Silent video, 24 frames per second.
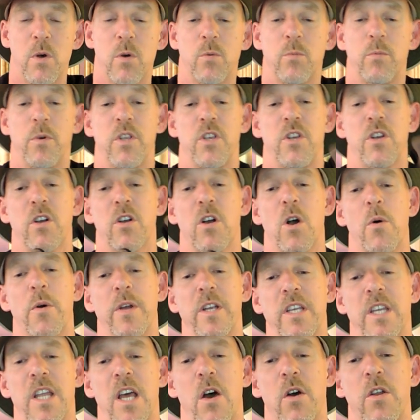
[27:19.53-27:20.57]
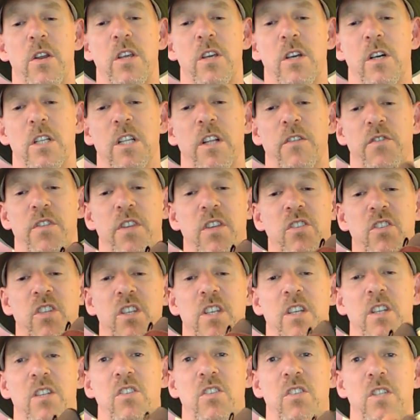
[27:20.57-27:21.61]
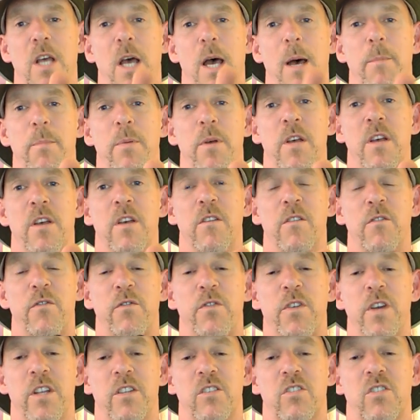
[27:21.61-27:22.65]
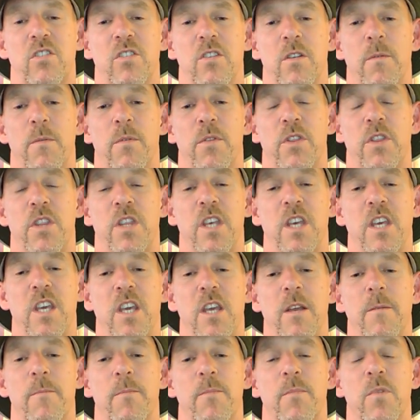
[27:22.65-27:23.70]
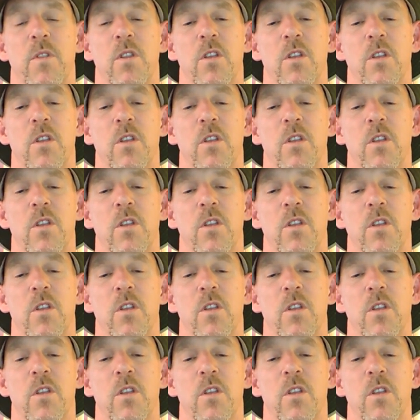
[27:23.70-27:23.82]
When you're going downhill, if this instep fits the